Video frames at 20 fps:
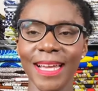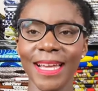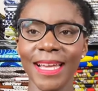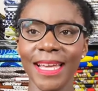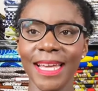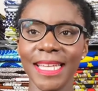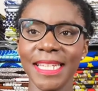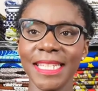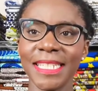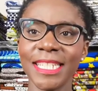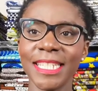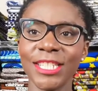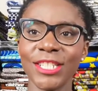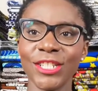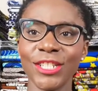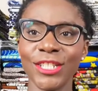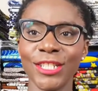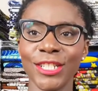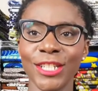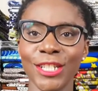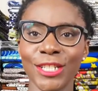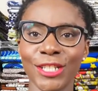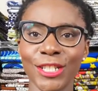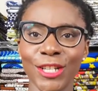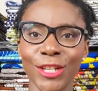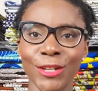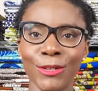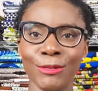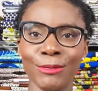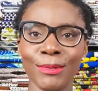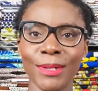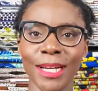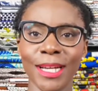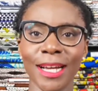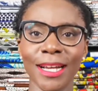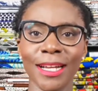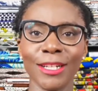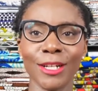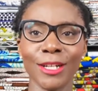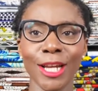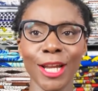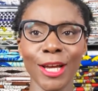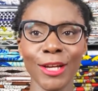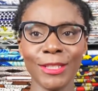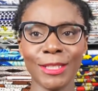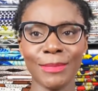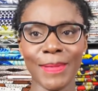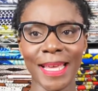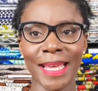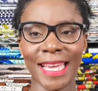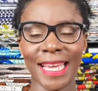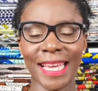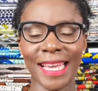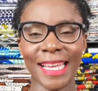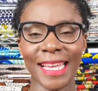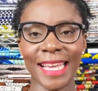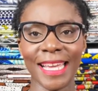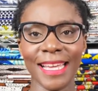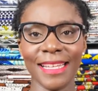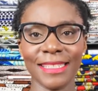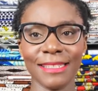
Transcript: in addition to clothes making kits.